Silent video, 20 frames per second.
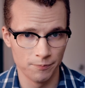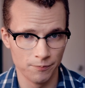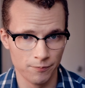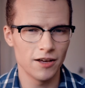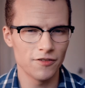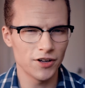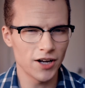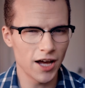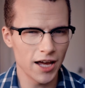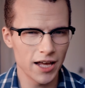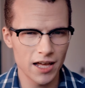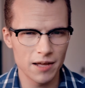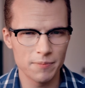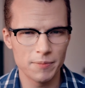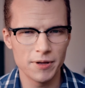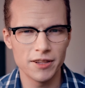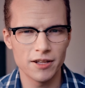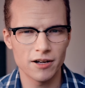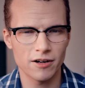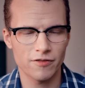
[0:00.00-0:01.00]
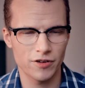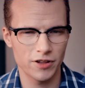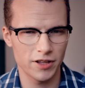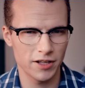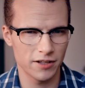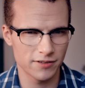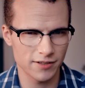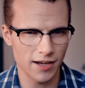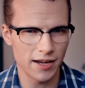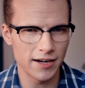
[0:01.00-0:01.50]
If Anaya had been there for the
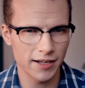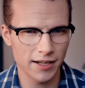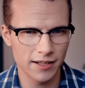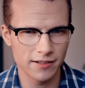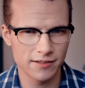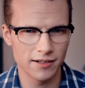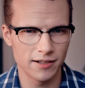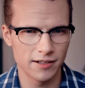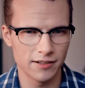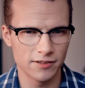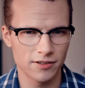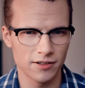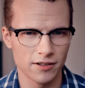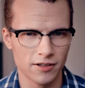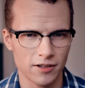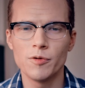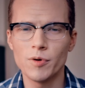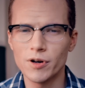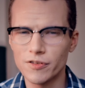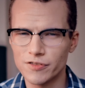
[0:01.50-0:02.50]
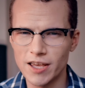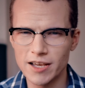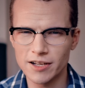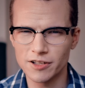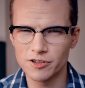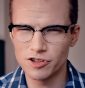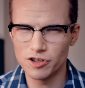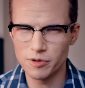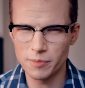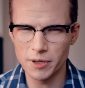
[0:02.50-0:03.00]
inciting incident, it would have
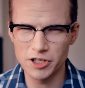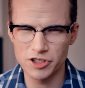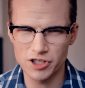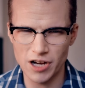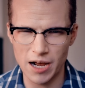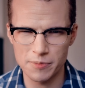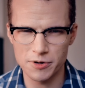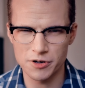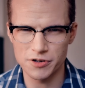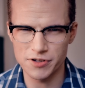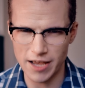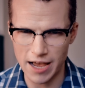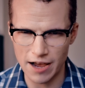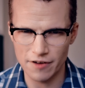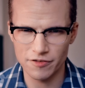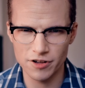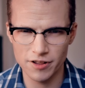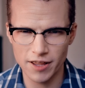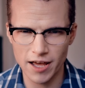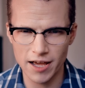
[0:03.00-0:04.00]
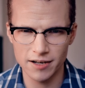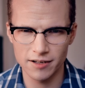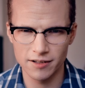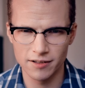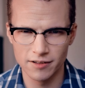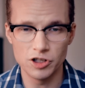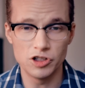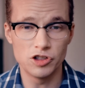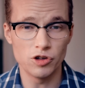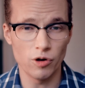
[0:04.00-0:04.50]
taken too many chapters after
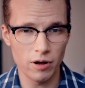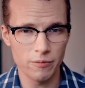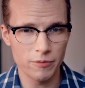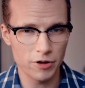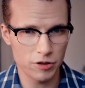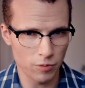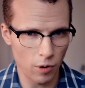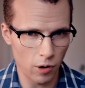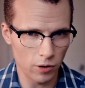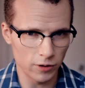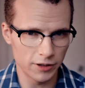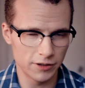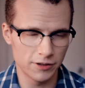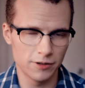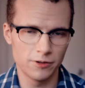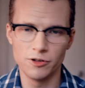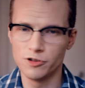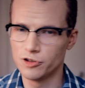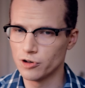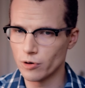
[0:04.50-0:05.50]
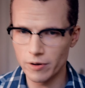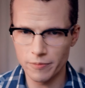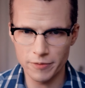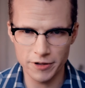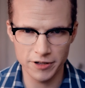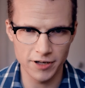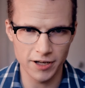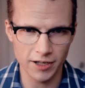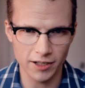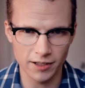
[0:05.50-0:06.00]
that to join with Roland, to join
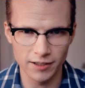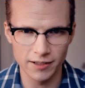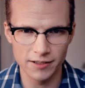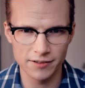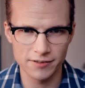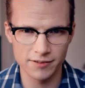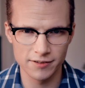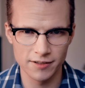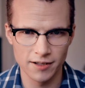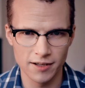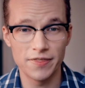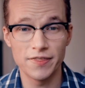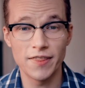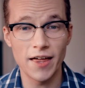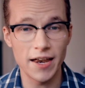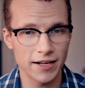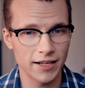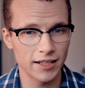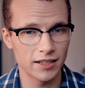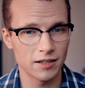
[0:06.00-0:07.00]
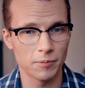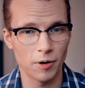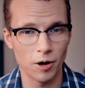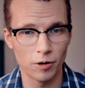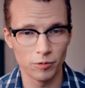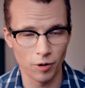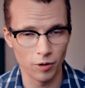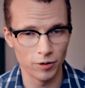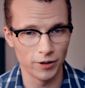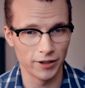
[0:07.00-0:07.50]
with Nicholas, and then get the
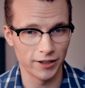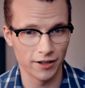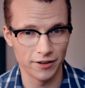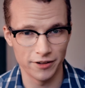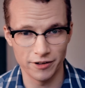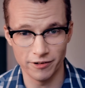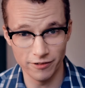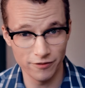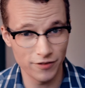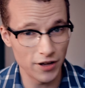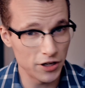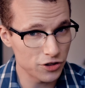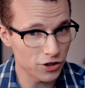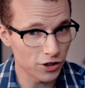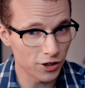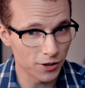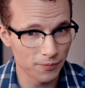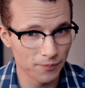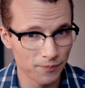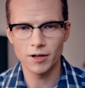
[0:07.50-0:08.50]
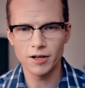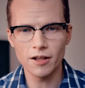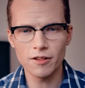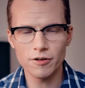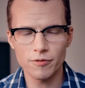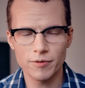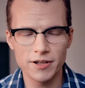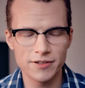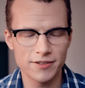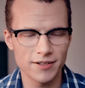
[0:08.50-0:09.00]
ball rolling on their adventure.
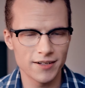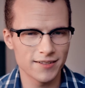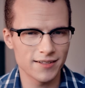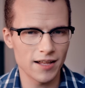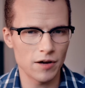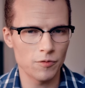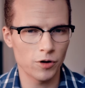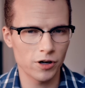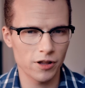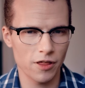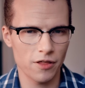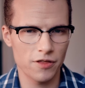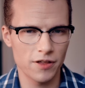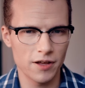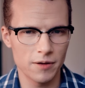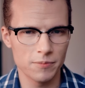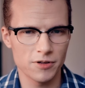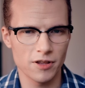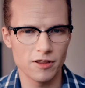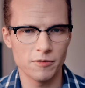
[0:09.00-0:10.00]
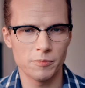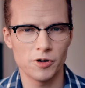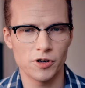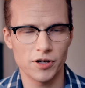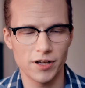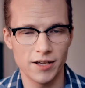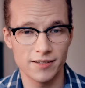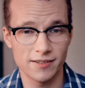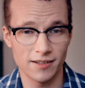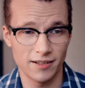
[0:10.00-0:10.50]
Another reason is that one of the themes of the
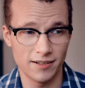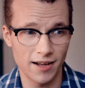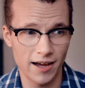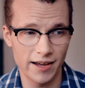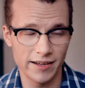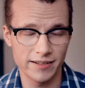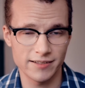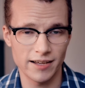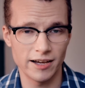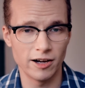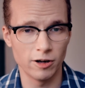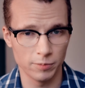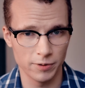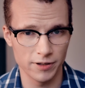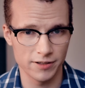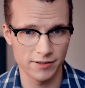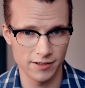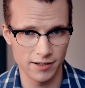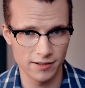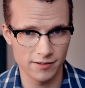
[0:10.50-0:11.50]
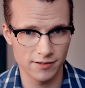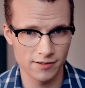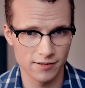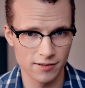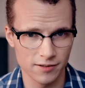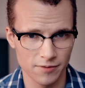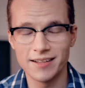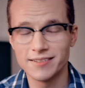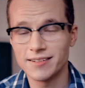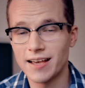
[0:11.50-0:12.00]
book is Anaya's
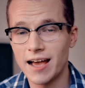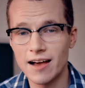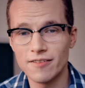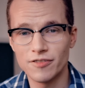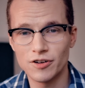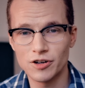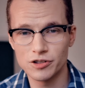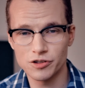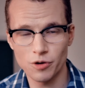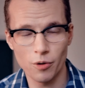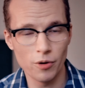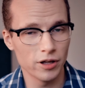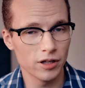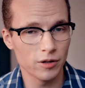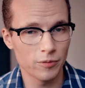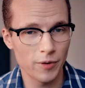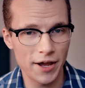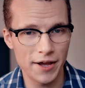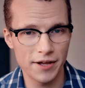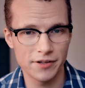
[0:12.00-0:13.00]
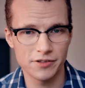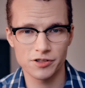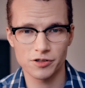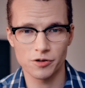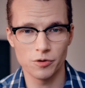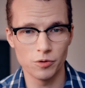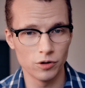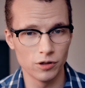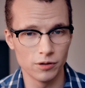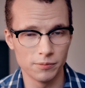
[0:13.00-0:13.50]
helplessness, and to have her toil away at
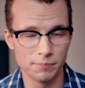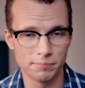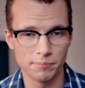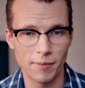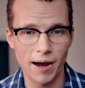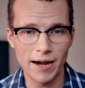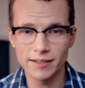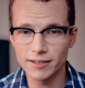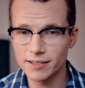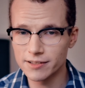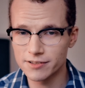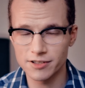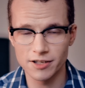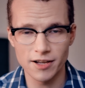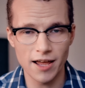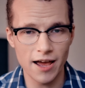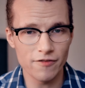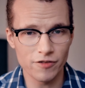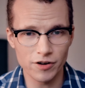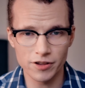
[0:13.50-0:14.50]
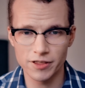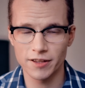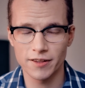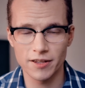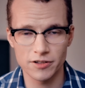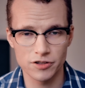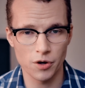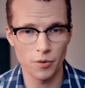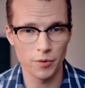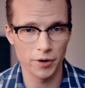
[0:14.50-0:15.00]
school, mindless to everything
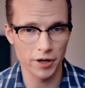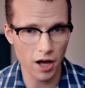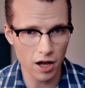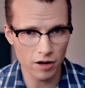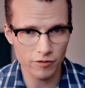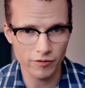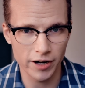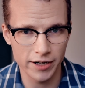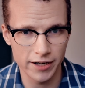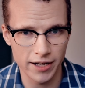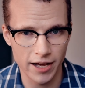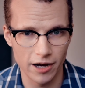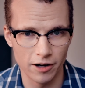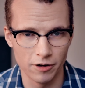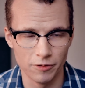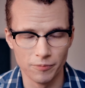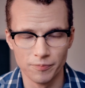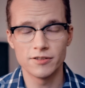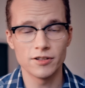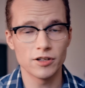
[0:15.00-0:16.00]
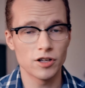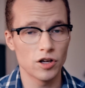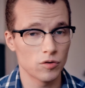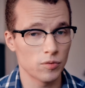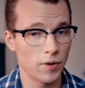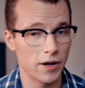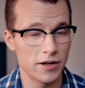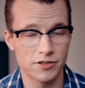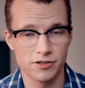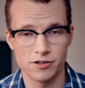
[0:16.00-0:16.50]
that's going on right now, is a good
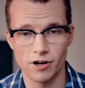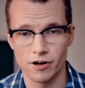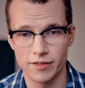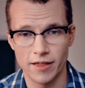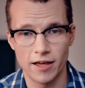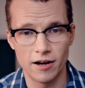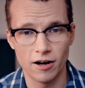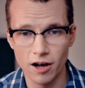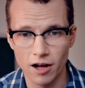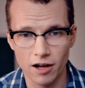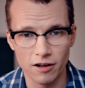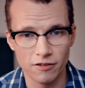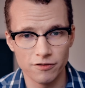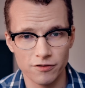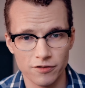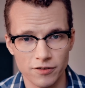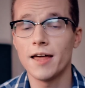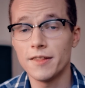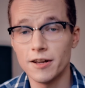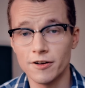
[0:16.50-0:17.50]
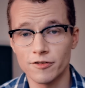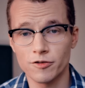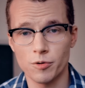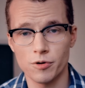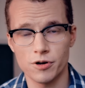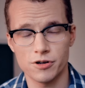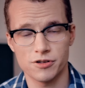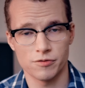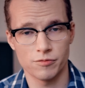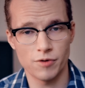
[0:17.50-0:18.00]
way to start that off. And then of
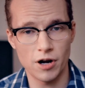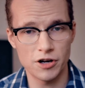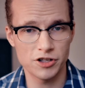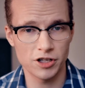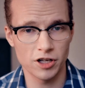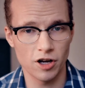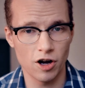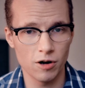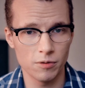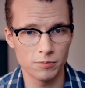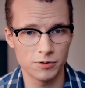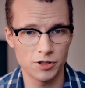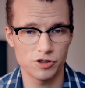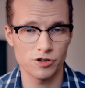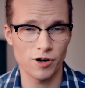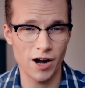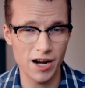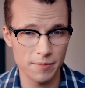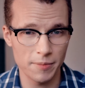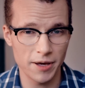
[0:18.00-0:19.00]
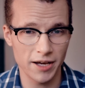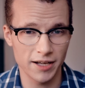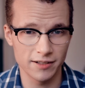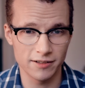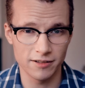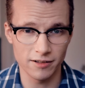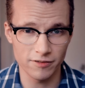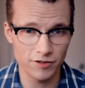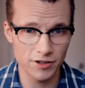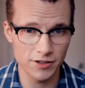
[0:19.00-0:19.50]
course, rushing home to try to make a
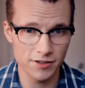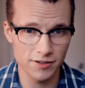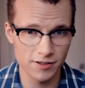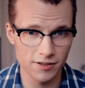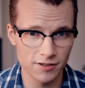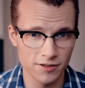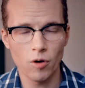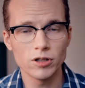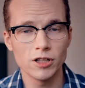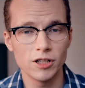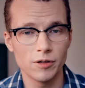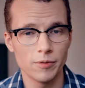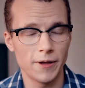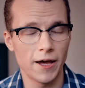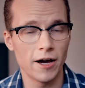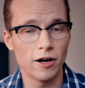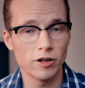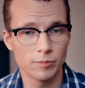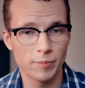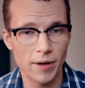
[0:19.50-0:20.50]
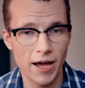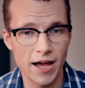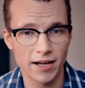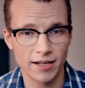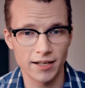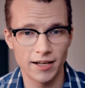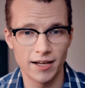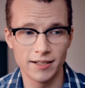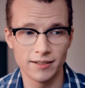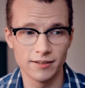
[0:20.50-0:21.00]
difference, only to be held
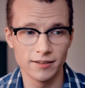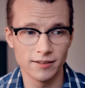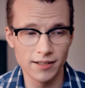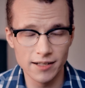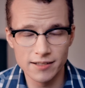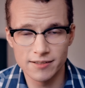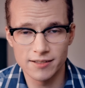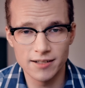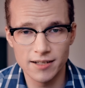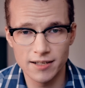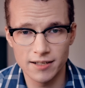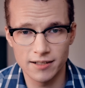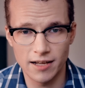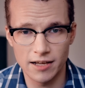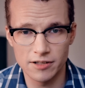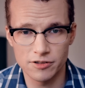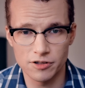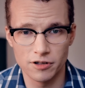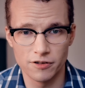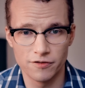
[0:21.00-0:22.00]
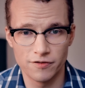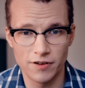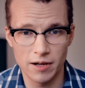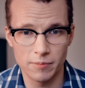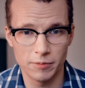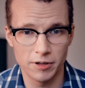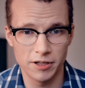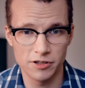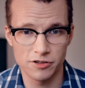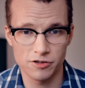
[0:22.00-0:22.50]
back and listen in as her
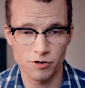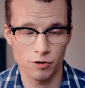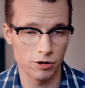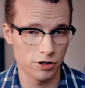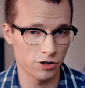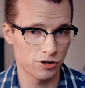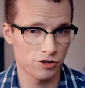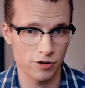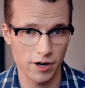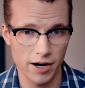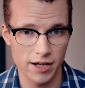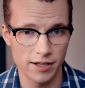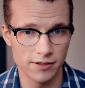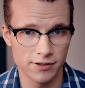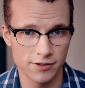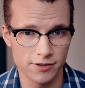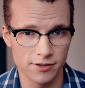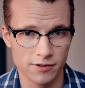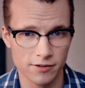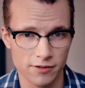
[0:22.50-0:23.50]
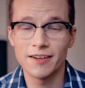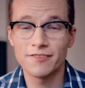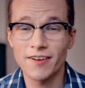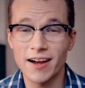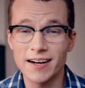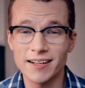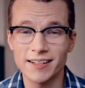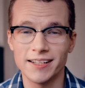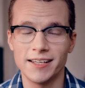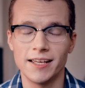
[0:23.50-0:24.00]
family is torn to shreds. And
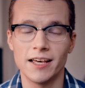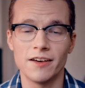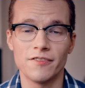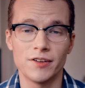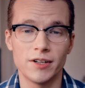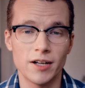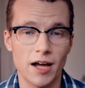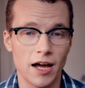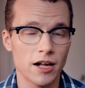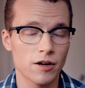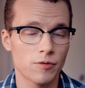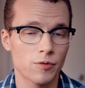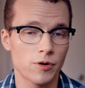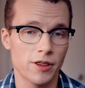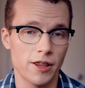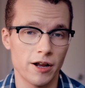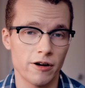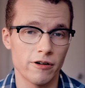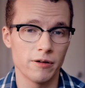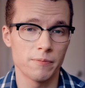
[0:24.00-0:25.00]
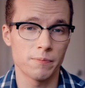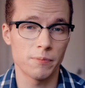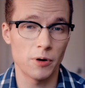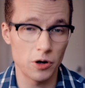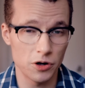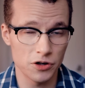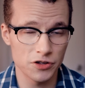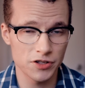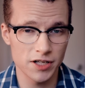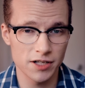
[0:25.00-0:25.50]
finally, if Anaya were there in
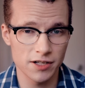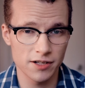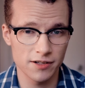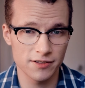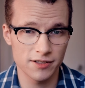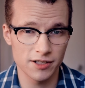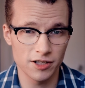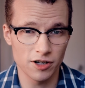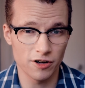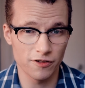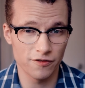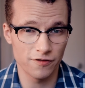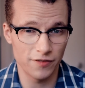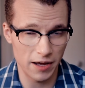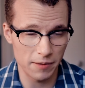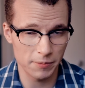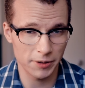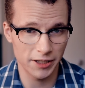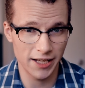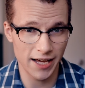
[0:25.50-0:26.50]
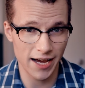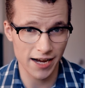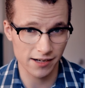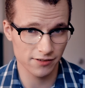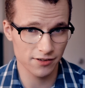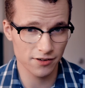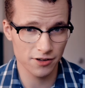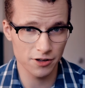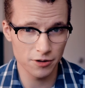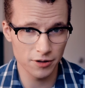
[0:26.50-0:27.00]
person to see her family
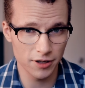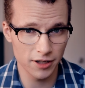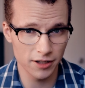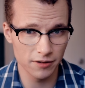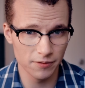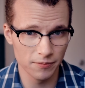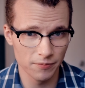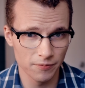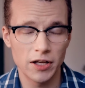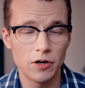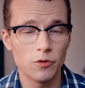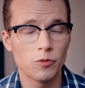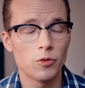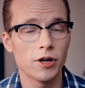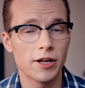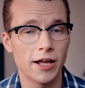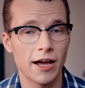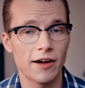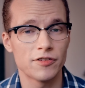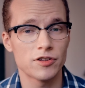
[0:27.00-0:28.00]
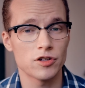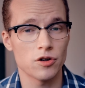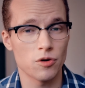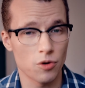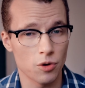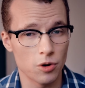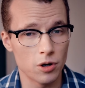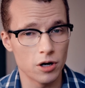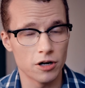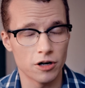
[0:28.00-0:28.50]
executed, it would have
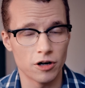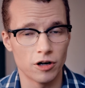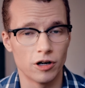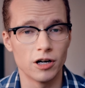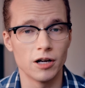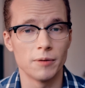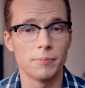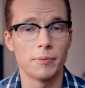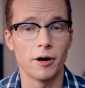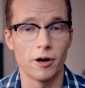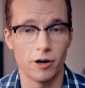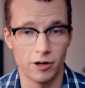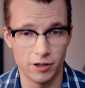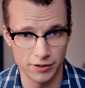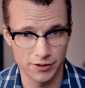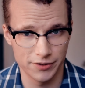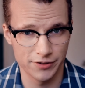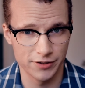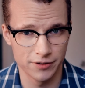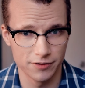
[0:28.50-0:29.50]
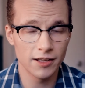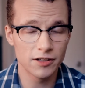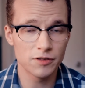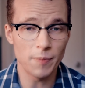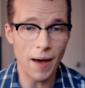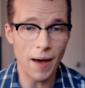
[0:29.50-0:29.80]
torn her apart. It's